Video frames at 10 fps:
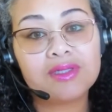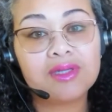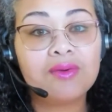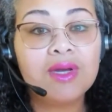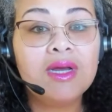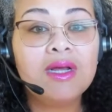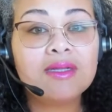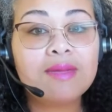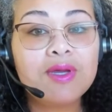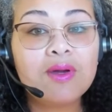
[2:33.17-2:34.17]
So
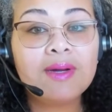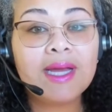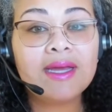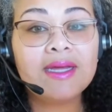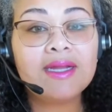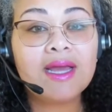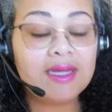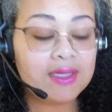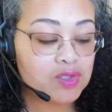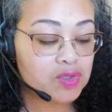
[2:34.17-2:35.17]
let me go ahead
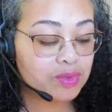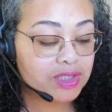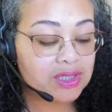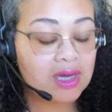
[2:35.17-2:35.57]
and switch